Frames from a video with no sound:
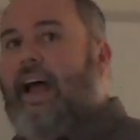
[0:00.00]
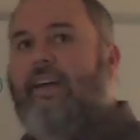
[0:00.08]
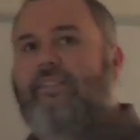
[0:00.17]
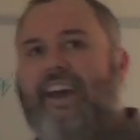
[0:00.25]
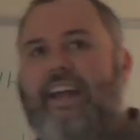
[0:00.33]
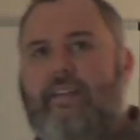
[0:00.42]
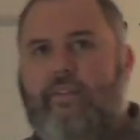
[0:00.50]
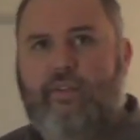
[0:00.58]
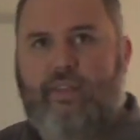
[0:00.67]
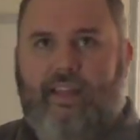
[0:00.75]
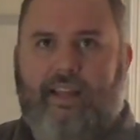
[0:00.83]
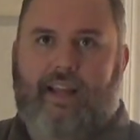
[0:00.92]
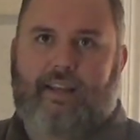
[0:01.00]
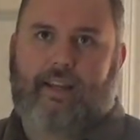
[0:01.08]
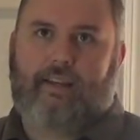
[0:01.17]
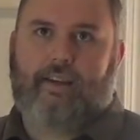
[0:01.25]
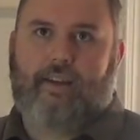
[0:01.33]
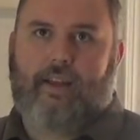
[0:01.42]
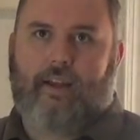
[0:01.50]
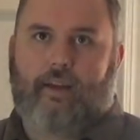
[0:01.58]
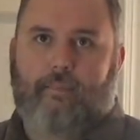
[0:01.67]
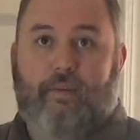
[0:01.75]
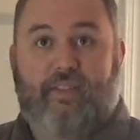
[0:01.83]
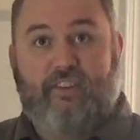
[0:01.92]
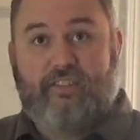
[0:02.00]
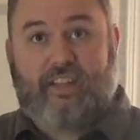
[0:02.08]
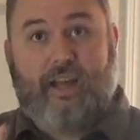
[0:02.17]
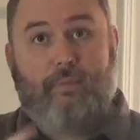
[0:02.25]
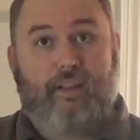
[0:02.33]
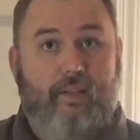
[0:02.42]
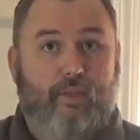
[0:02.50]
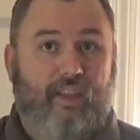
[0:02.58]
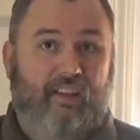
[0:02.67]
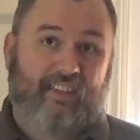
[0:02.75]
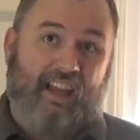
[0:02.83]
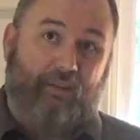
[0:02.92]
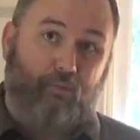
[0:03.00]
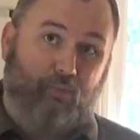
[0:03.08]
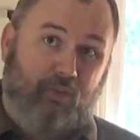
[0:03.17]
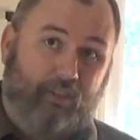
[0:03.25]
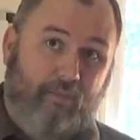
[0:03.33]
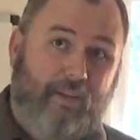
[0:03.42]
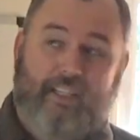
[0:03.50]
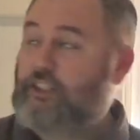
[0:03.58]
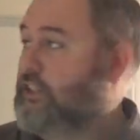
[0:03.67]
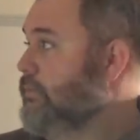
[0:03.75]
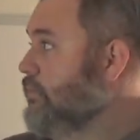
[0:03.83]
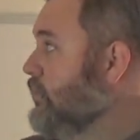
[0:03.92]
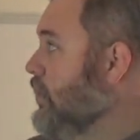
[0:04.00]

I've got everything I need to know, but there's a couple other things I want to mention.